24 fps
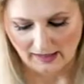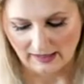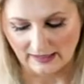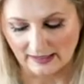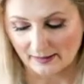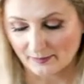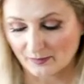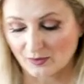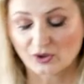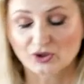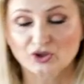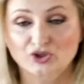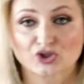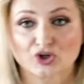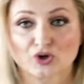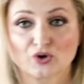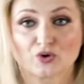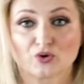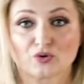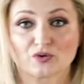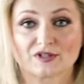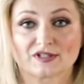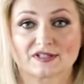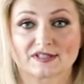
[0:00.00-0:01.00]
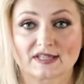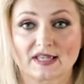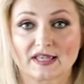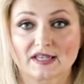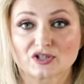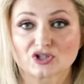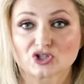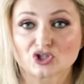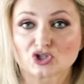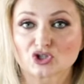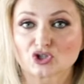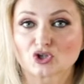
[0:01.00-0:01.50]
And I'm gonna show you this
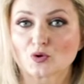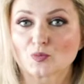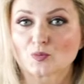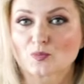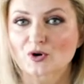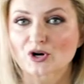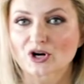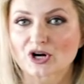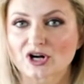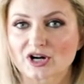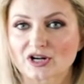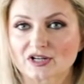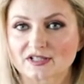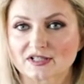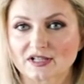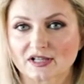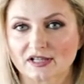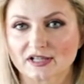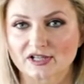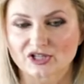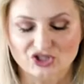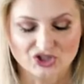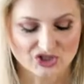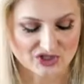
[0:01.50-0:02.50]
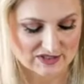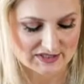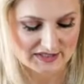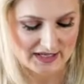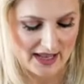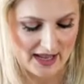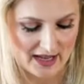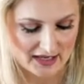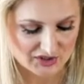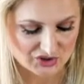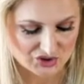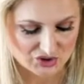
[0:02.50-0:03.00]
super delicious
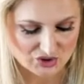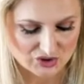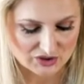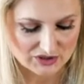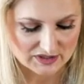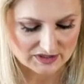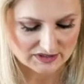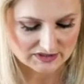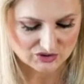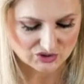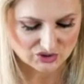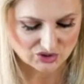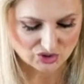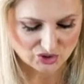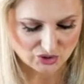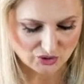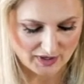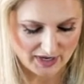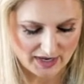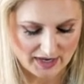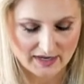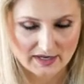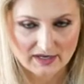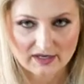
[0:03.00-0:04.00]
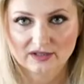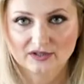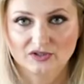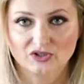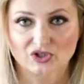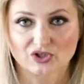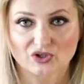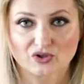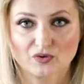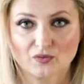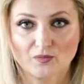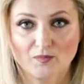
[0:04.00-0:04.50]
extra trick
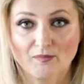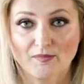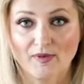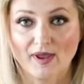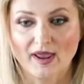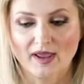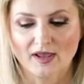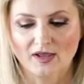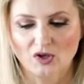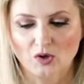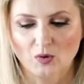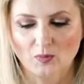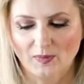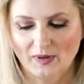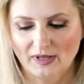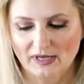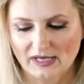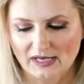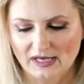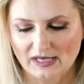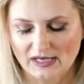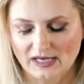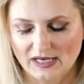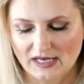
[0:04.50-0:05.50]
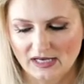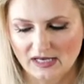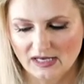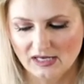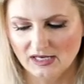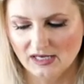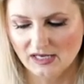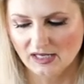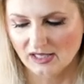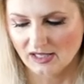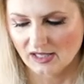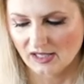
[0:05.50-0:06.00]
to make your panini